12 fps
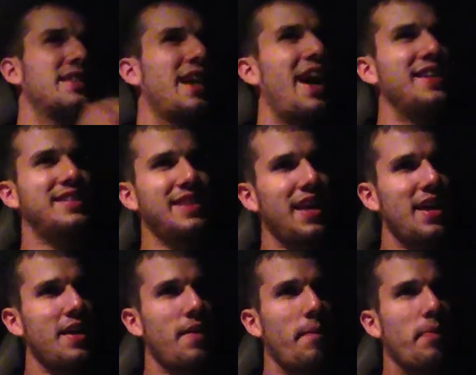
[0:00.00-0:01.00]
Sky
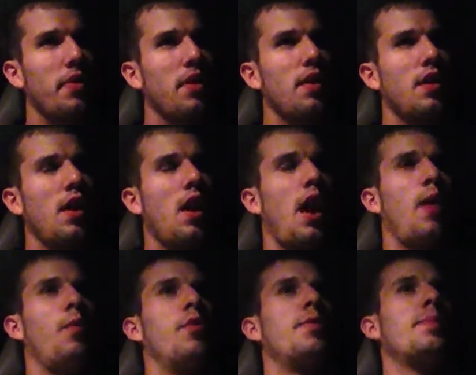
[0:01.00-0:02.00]
City. I
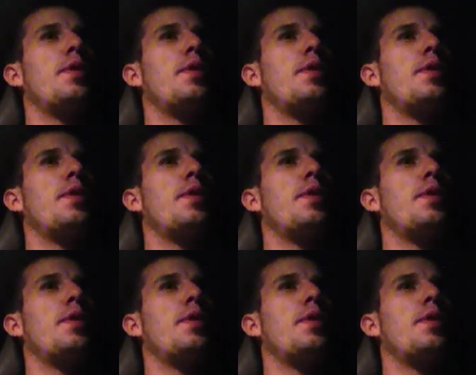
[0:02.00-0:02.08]
will be